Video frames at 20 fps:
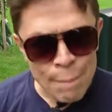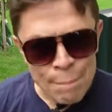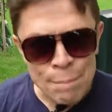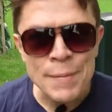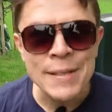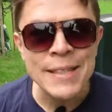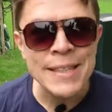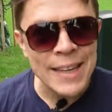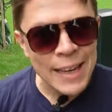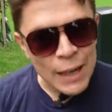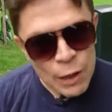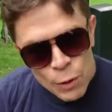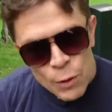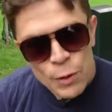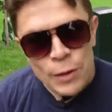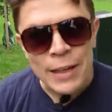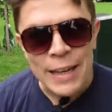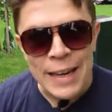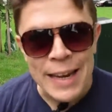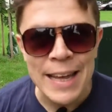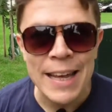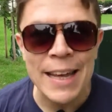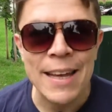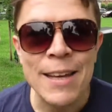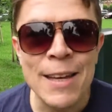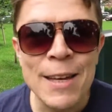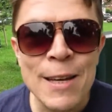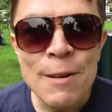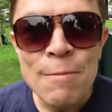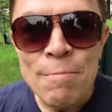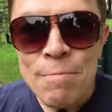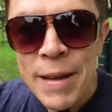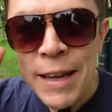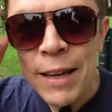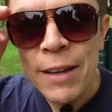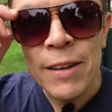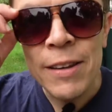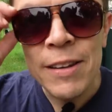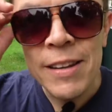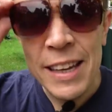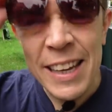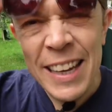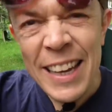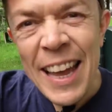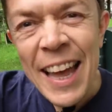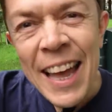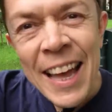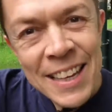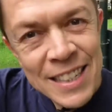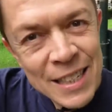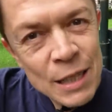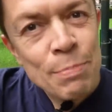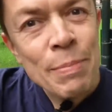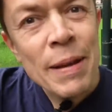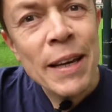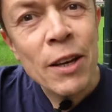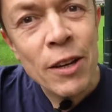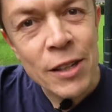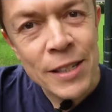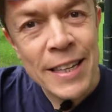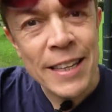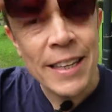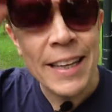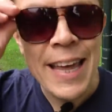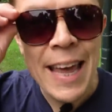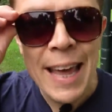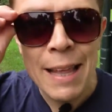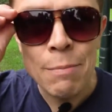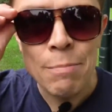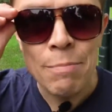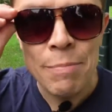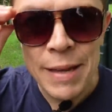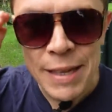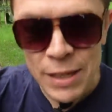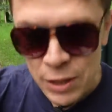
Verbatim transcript: absolutely. Be what? Yes, because it it's can